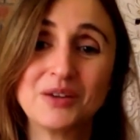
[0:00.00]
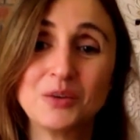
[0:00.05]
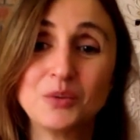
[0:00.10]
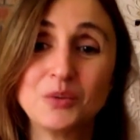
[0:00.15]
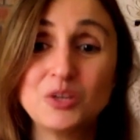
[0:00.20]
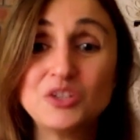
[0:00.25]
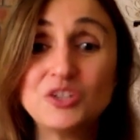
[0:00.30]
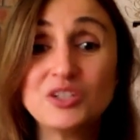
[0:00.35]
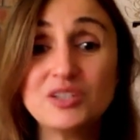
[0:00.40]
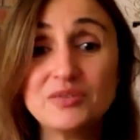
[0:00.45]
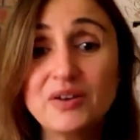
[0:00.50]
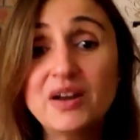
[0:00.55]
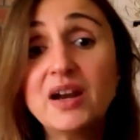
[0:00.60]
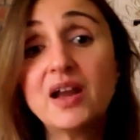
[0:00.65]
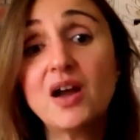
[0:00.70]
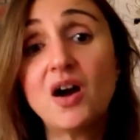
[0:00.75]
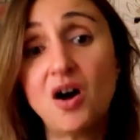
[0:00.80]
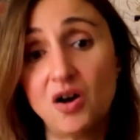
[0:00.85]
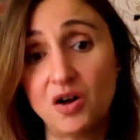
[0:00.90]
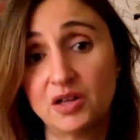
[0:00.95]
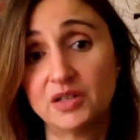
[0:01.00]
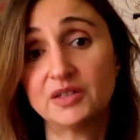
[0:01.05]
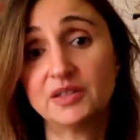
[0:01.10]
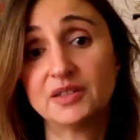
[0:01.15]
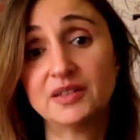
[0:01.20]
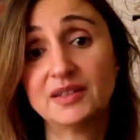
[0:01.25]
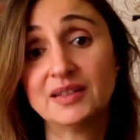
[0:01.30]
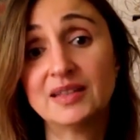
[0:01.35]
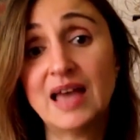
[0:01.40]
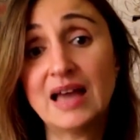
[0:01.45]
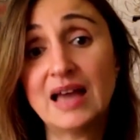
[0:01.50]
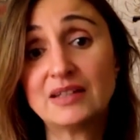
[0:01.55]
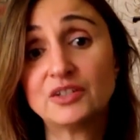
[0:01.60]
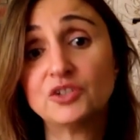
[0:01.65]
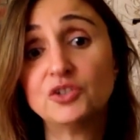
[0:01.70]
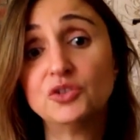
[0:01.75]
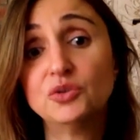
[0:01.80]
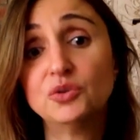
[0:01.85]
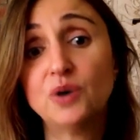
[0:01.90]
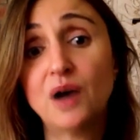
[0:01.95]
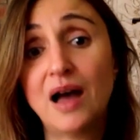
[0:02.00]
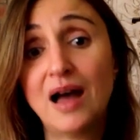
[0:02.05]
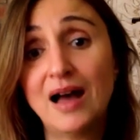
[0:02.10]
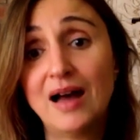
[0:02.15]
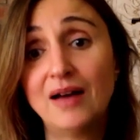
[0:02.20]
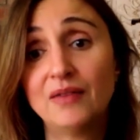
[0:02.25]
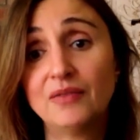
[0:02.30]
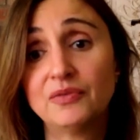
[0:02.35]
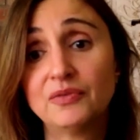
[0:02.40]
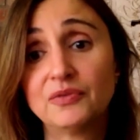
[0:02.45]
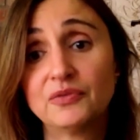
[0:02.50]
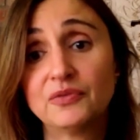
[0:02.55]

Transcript: which is very odd that you have